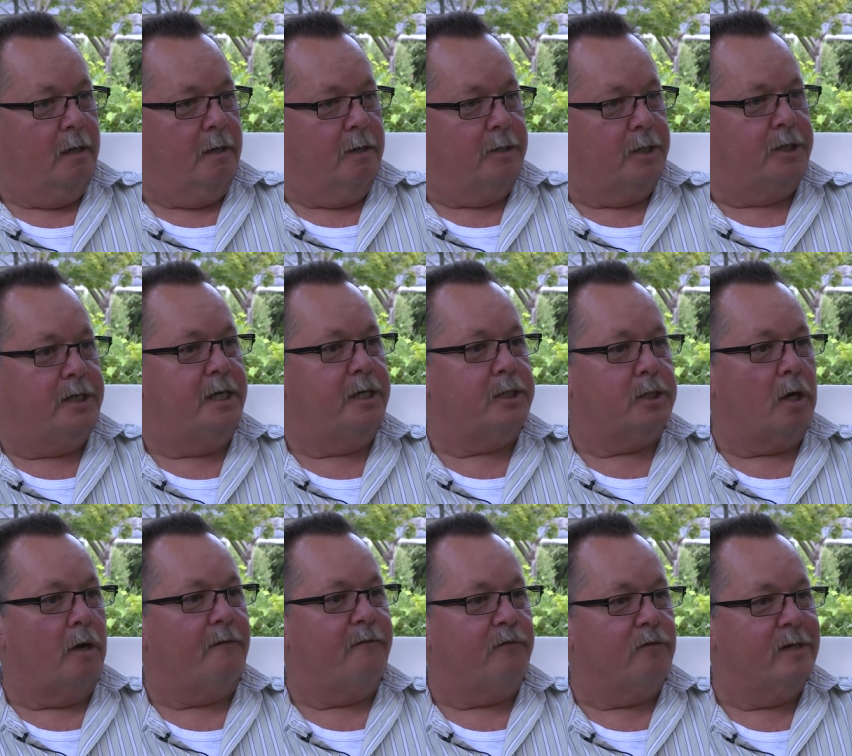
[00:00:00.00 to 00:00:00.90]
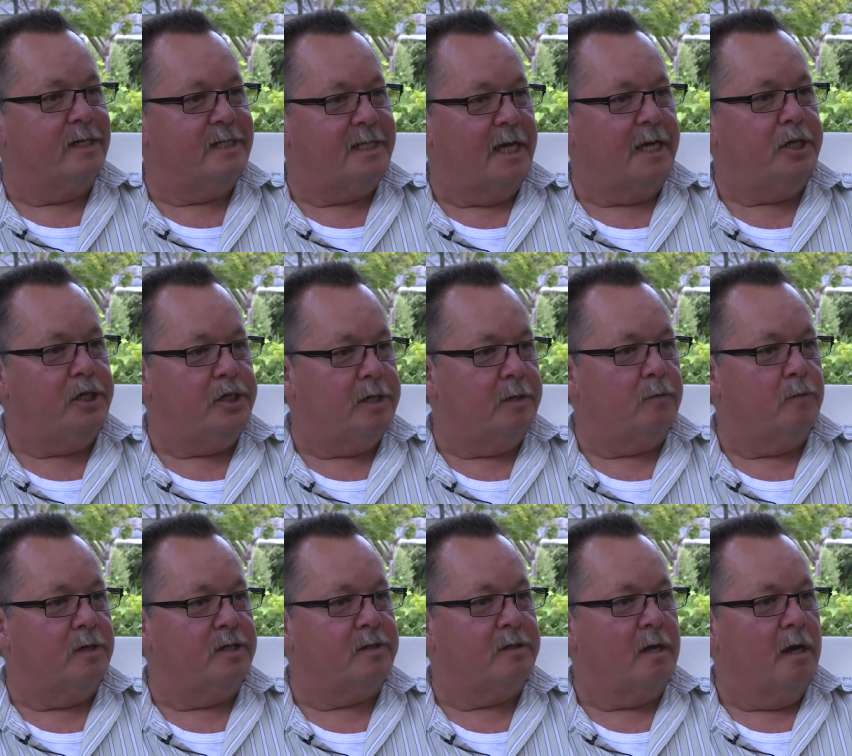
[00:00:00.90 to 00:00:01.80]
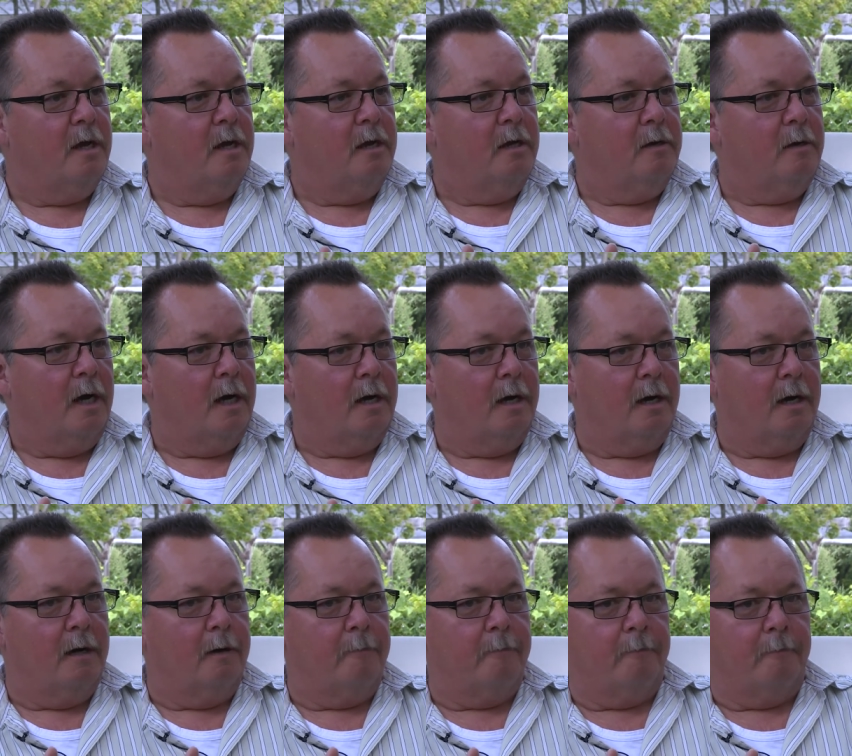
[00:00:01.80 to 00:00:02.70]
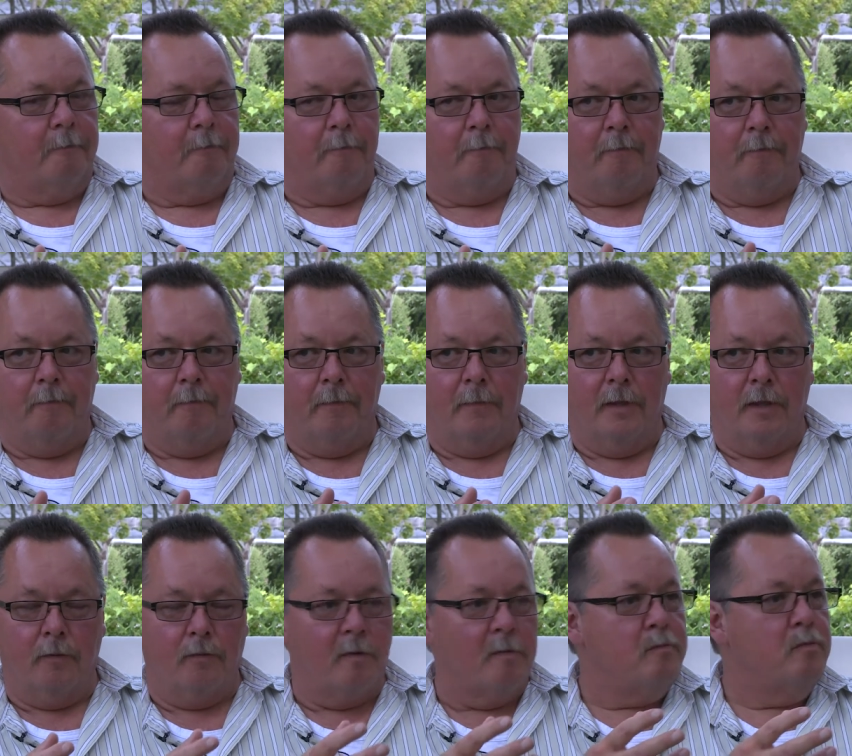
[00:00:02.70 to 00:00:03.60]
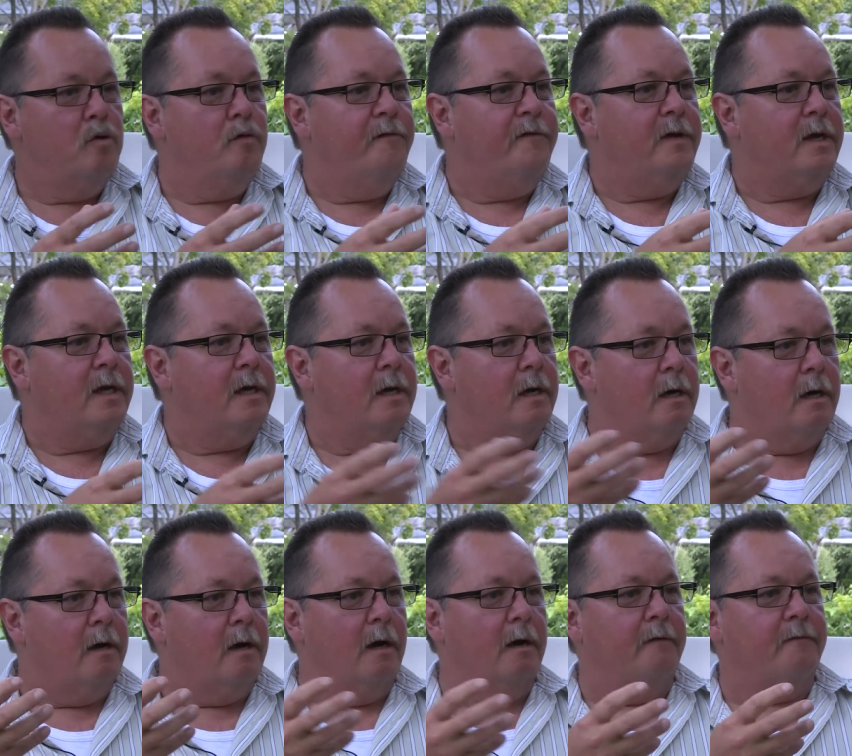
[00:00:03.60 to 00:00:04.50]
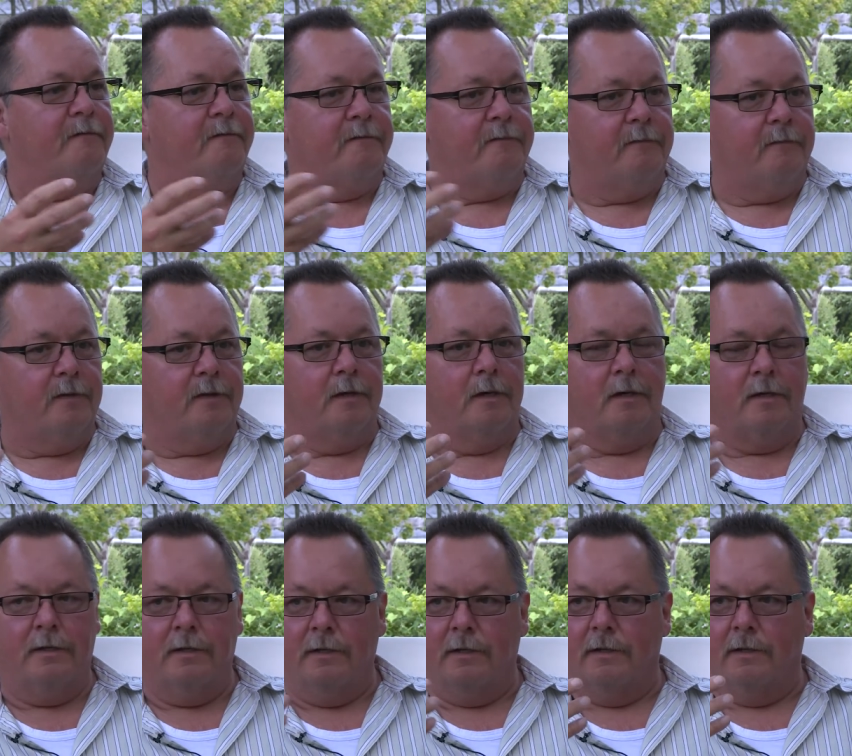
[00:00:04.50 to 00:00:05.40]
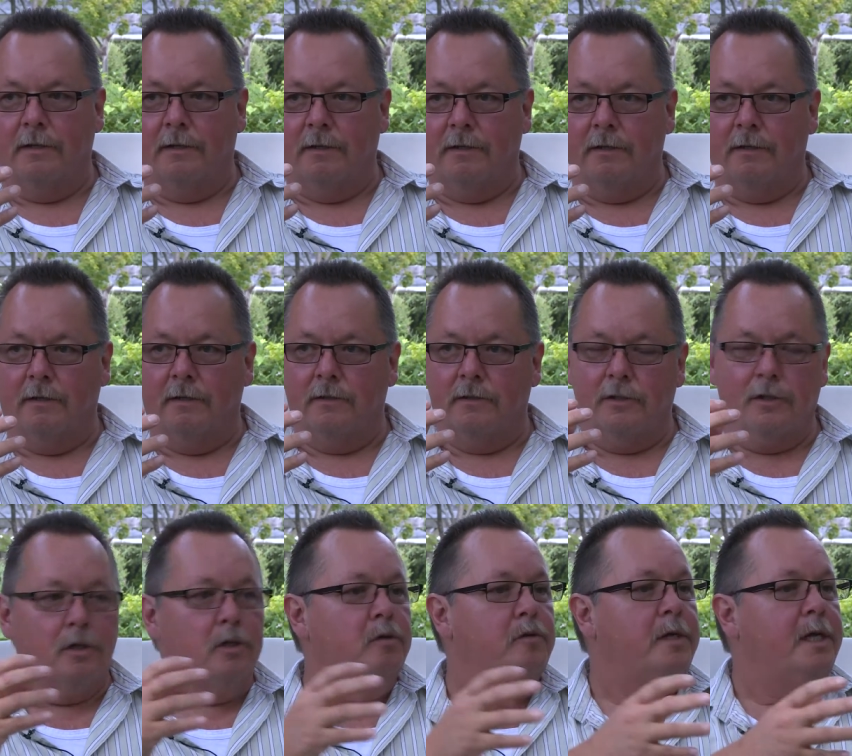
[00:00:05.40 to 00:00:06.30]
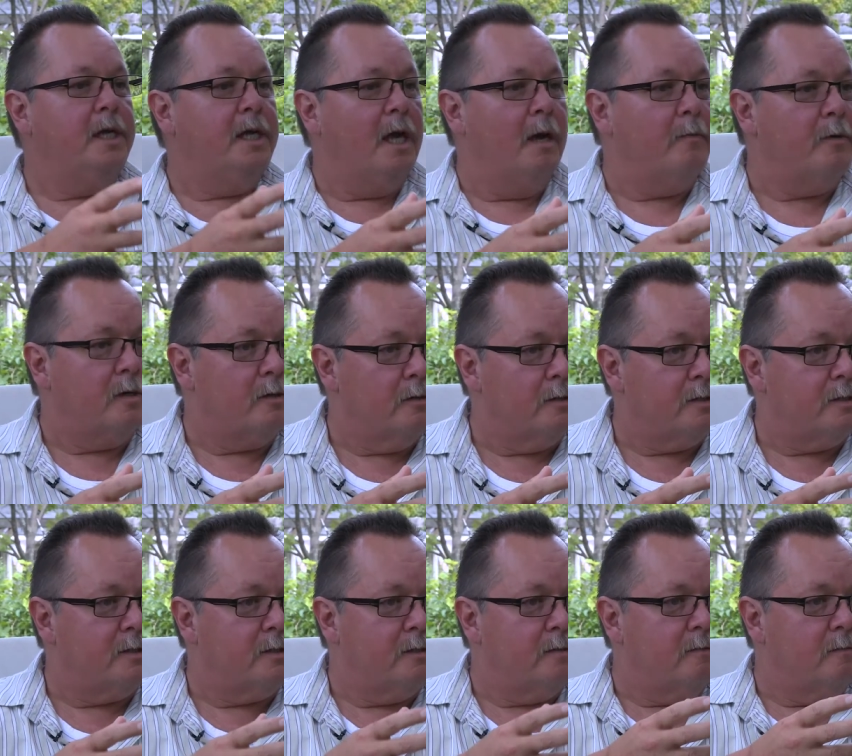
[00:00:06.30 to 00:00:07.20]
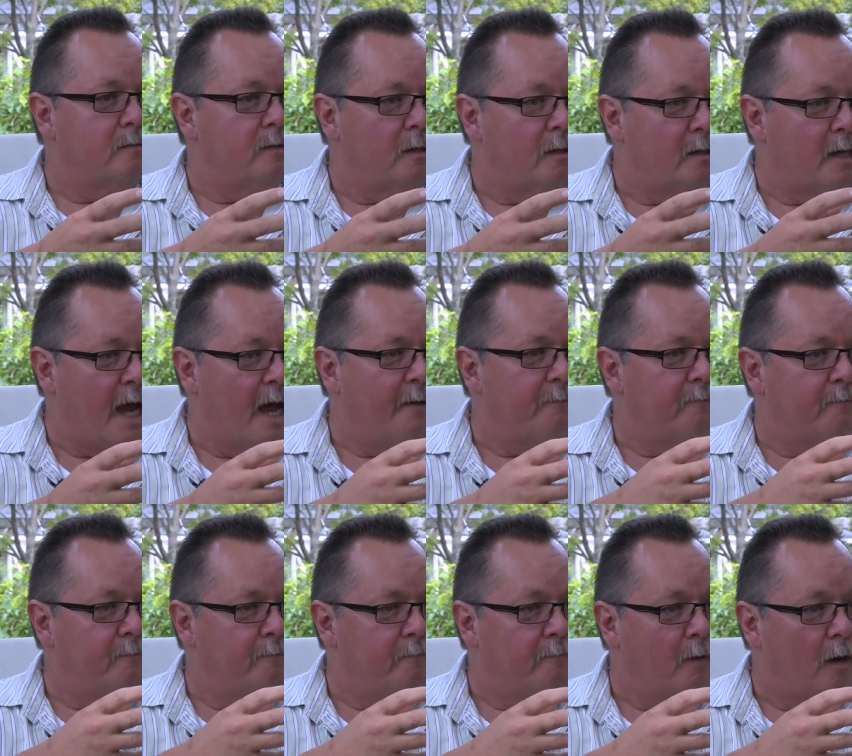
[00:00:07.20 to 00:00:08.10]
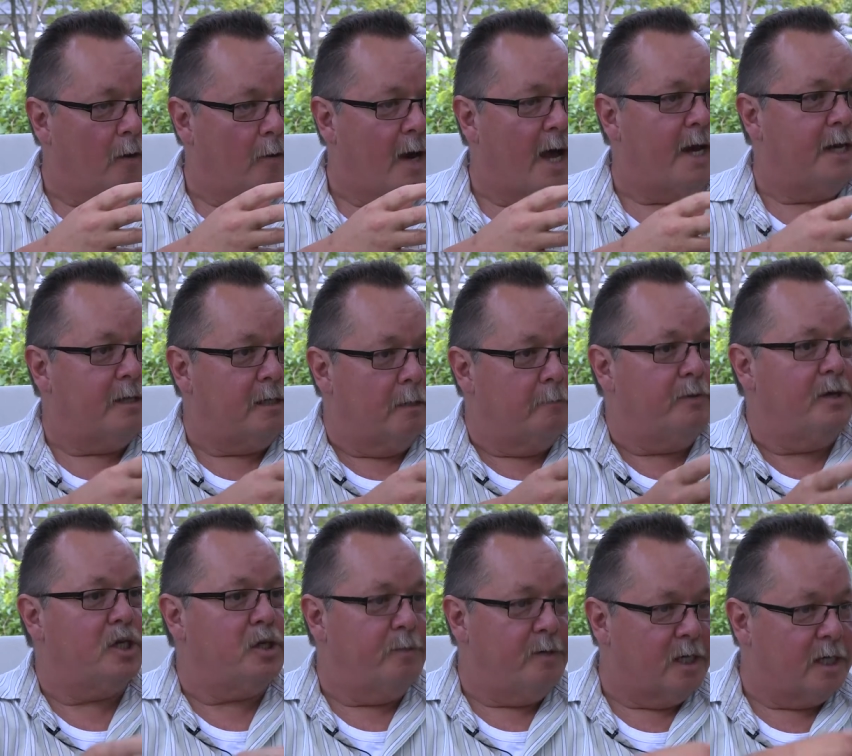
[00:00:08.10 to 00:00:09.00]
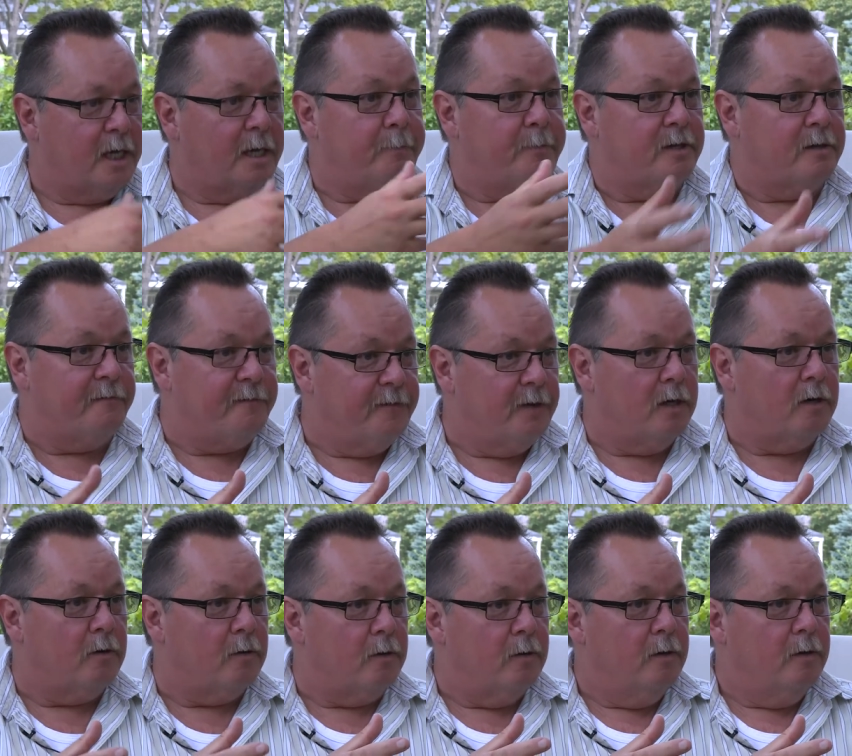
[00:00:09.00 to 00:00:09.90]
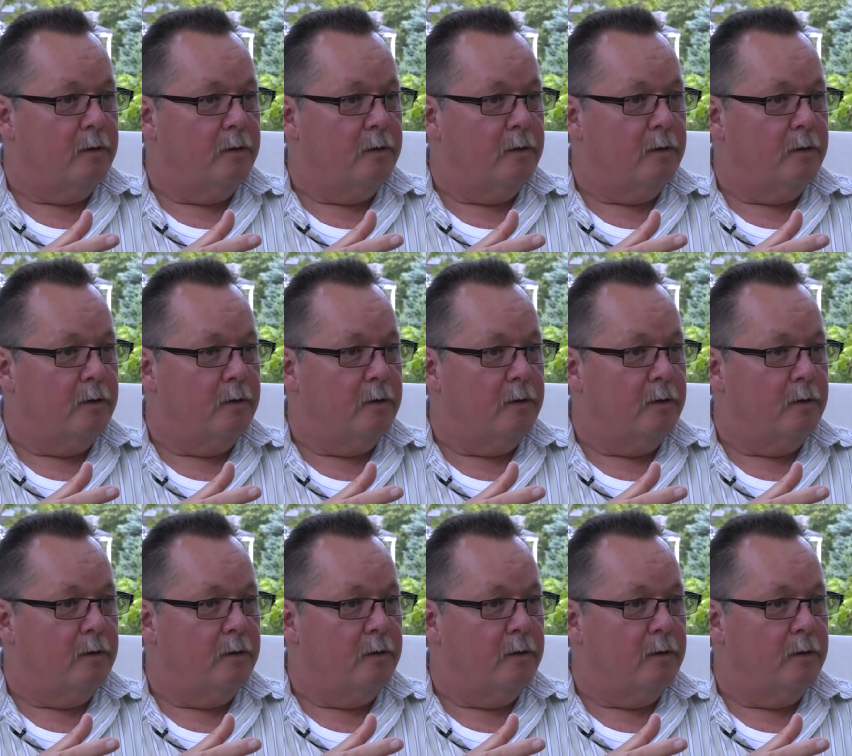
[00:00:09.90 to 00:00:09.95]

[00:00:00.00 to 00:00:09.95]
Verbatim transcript: The desulfurization was uh, um, the removing uh, of the, the, the, diluting chemicals that have, are added to the bitumen to keep the flow.